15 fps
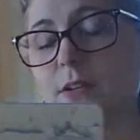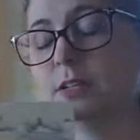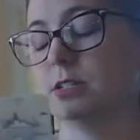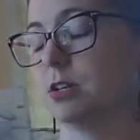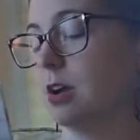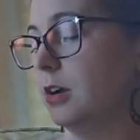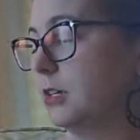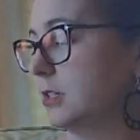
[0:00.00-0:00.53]

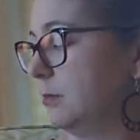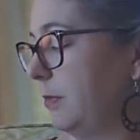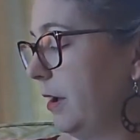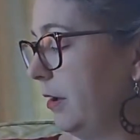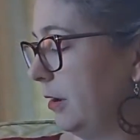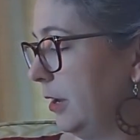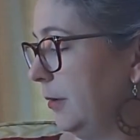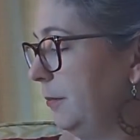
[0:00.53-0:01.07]
and talks
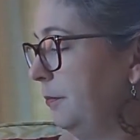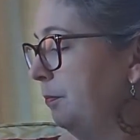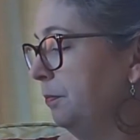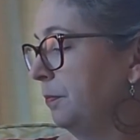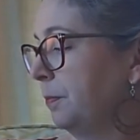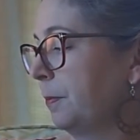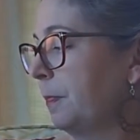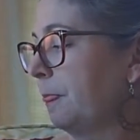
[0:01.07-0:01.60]
about it.
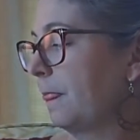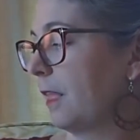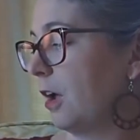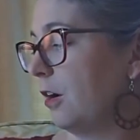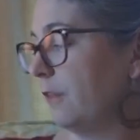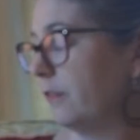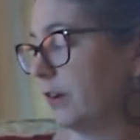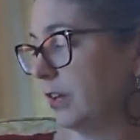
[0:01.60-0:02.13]

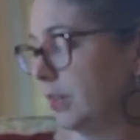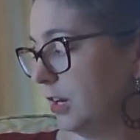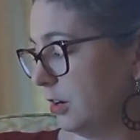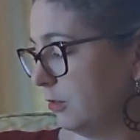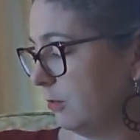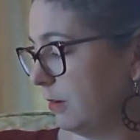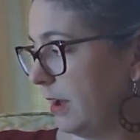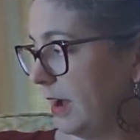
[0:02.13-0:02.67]
Over
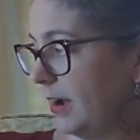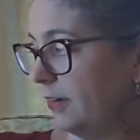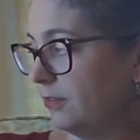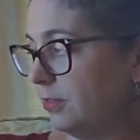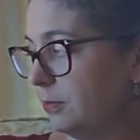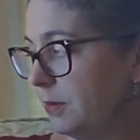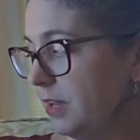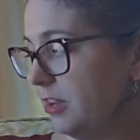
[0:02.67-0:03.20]
here we
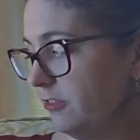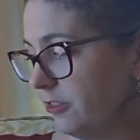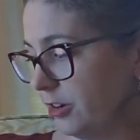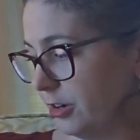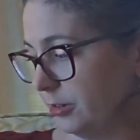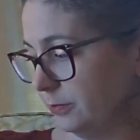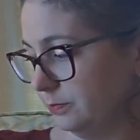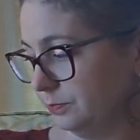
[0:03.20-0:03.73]
have the
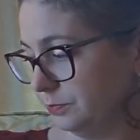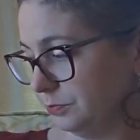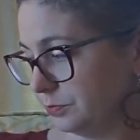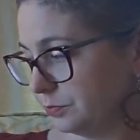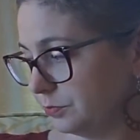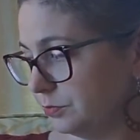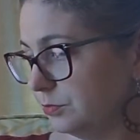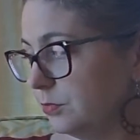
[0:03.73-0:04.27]
beaver,
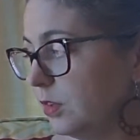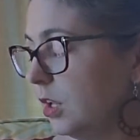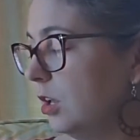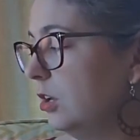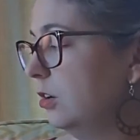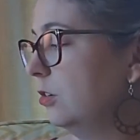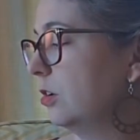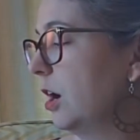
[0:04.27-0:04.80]

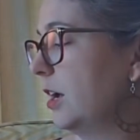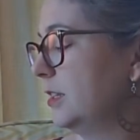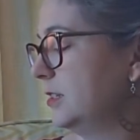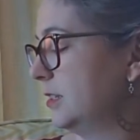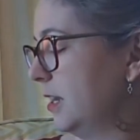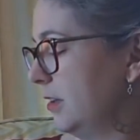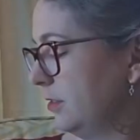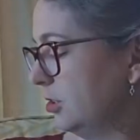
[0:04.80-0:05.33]
who
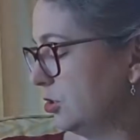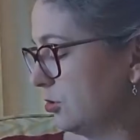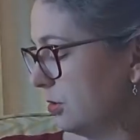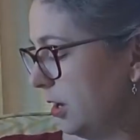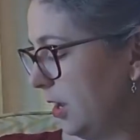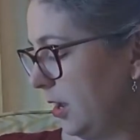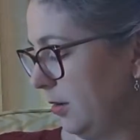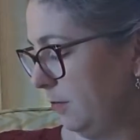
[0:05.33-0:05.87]
cuts down the
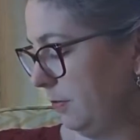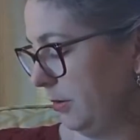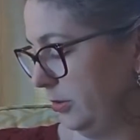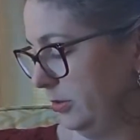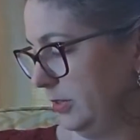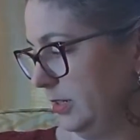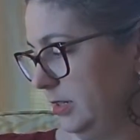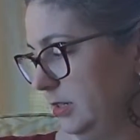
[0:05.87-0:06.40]
tree and
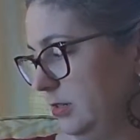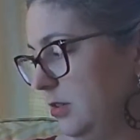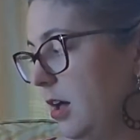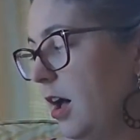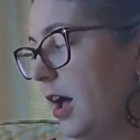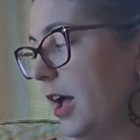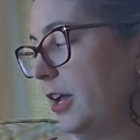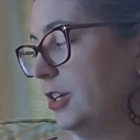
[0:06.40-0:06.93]
builds his
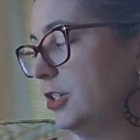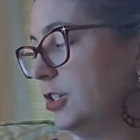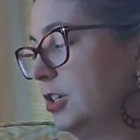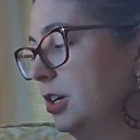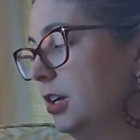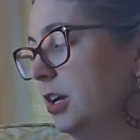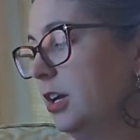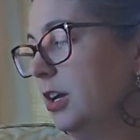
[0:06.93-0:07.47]
lodge.
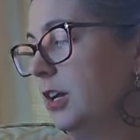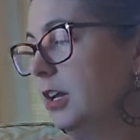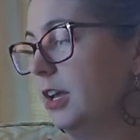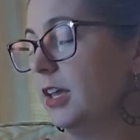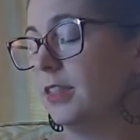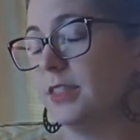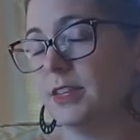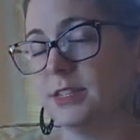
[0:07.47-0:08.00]

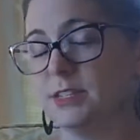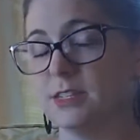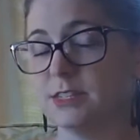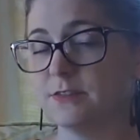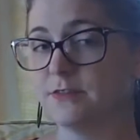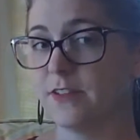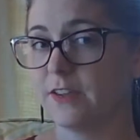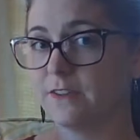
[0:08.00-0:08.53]
This is
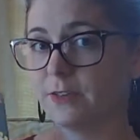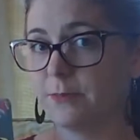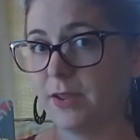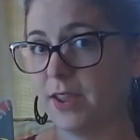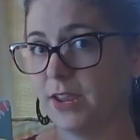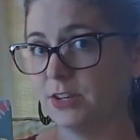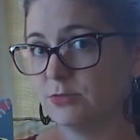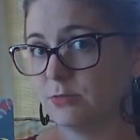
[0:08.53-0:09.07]
a favorite
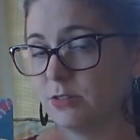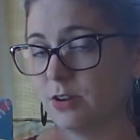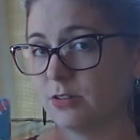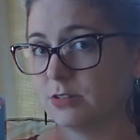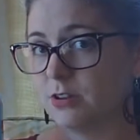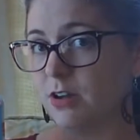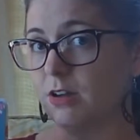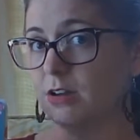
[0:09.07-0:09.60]
page with
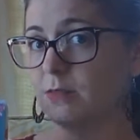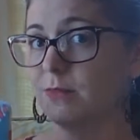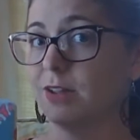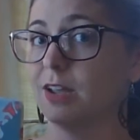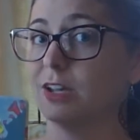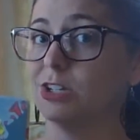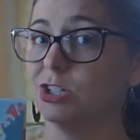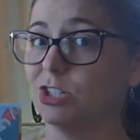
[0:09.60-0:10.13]
our daughter
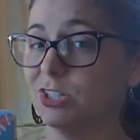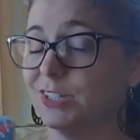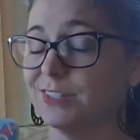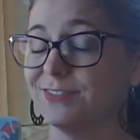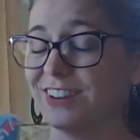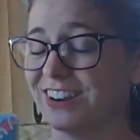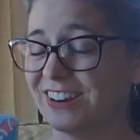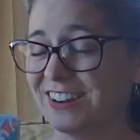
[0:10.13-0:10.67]
because she
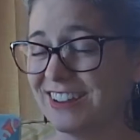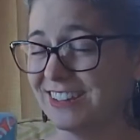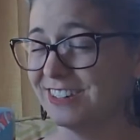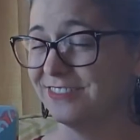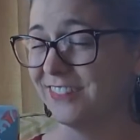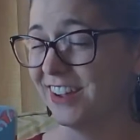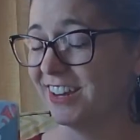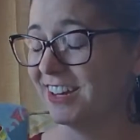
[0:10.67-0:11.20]
is very
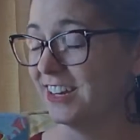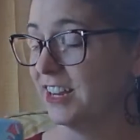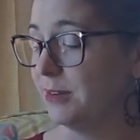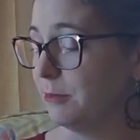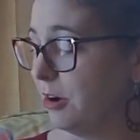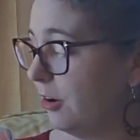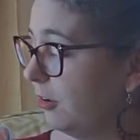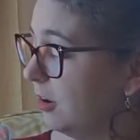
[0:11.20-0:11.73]
into Finding
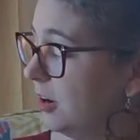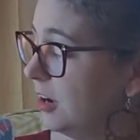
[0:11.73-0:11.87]
Nemo.